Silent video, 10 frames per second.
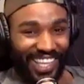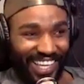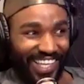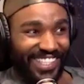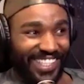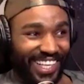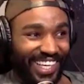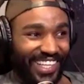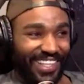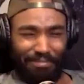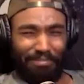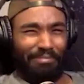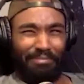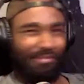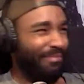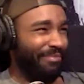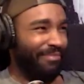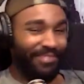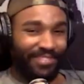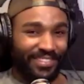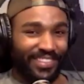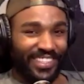Yeah. Oh, they make this face like, really?